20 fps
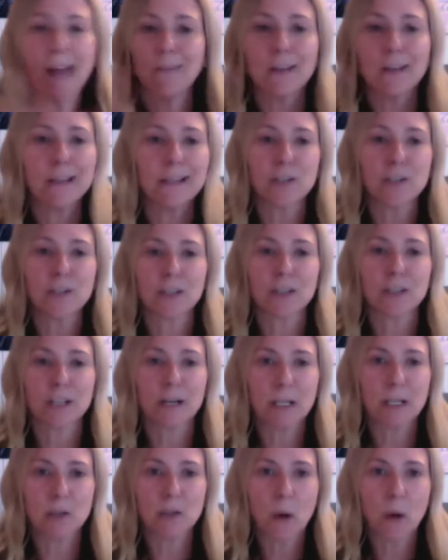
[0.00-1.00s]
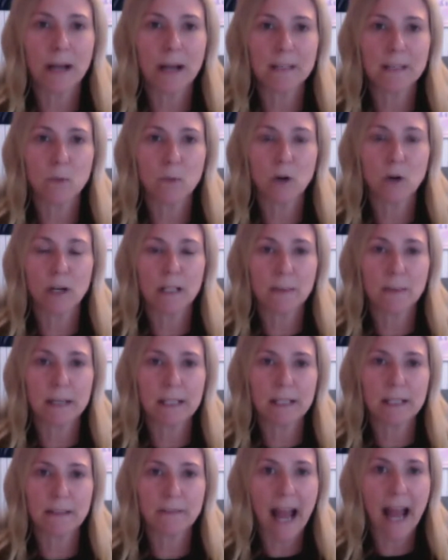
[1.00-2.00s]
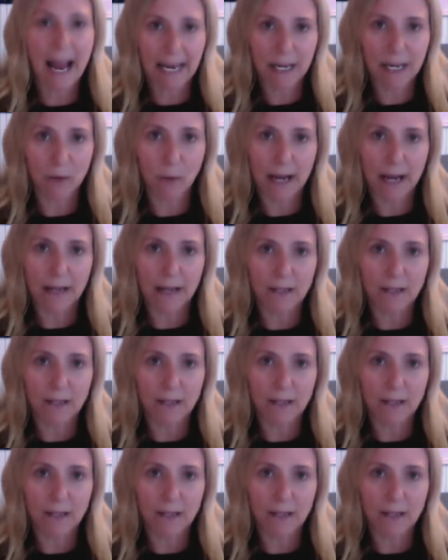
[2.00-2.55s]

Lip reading: everything's just going to be twice more expensive anyway,